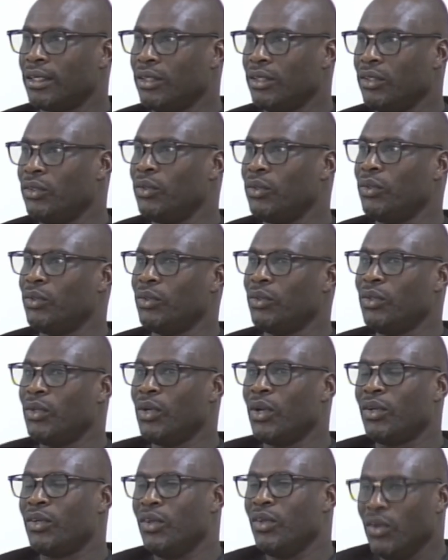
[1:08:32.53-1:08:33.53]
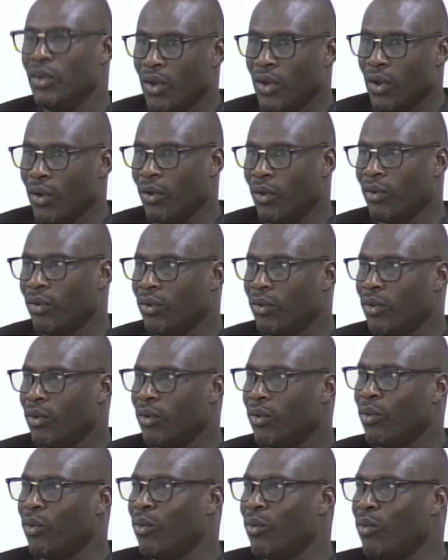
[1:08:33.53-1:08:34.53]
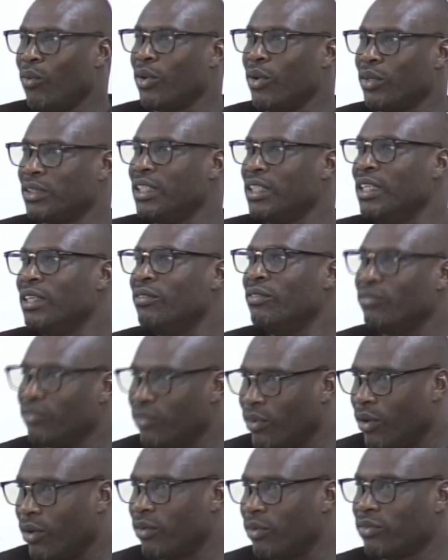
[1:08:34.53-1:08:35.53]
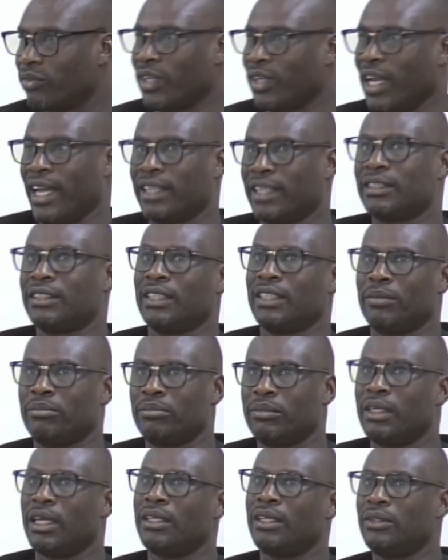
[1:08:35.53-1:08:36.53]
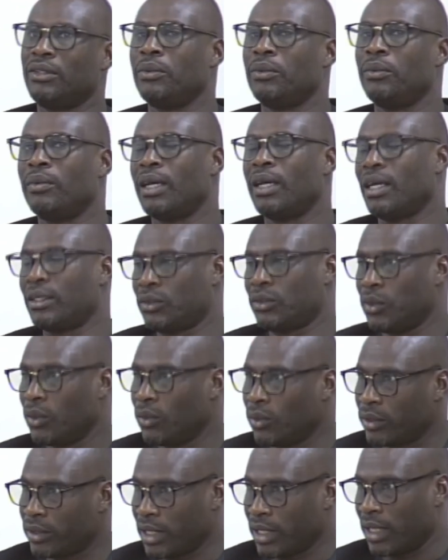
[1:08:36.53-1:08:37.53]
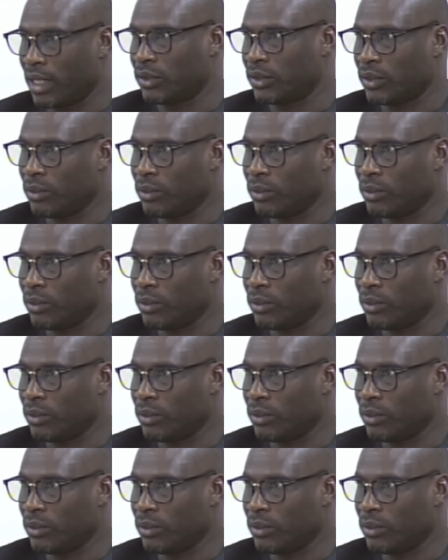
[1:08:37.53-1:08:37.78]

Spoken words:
you do not know who was involved, except that you were told at